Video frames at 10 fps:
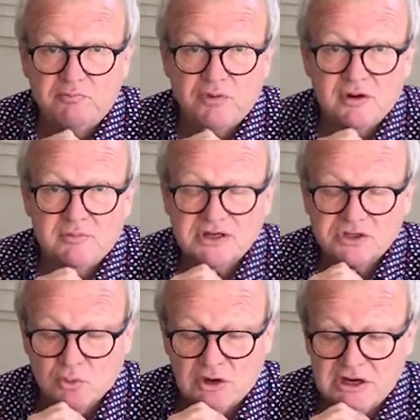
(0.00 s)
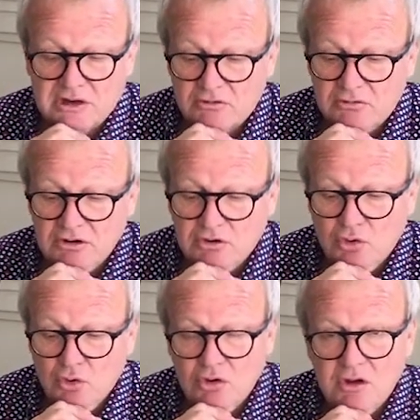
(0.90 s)
pretty much 1 year on
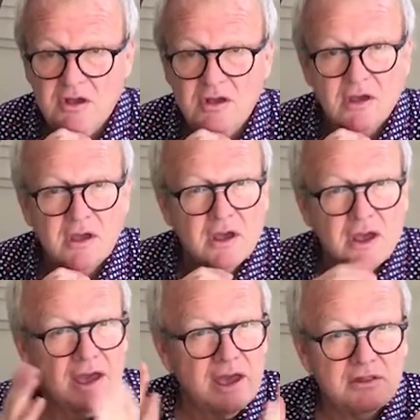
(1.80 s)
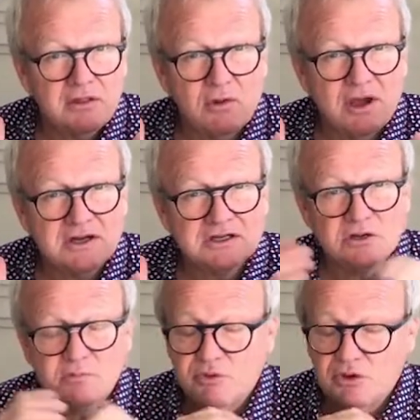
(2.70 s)
cork, and the wine is
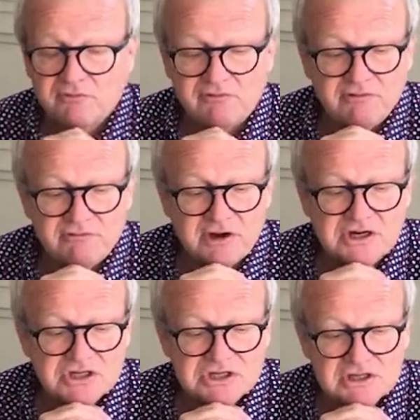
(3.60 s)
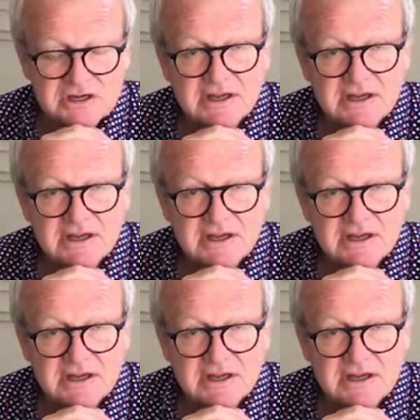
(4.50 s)
still beautifully fresh.